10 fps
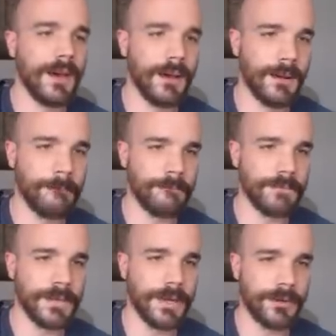You
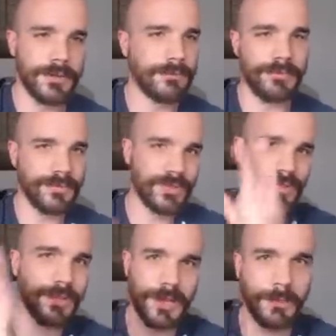know, you
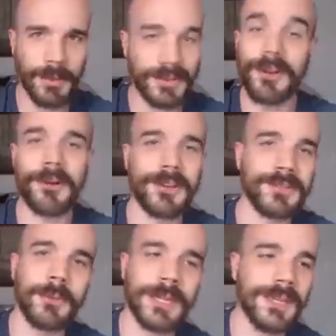just look up on the
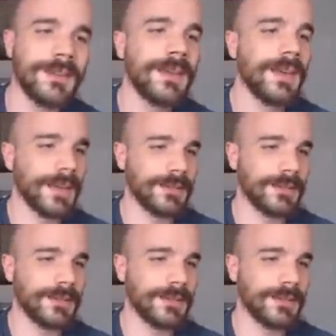Artix wiki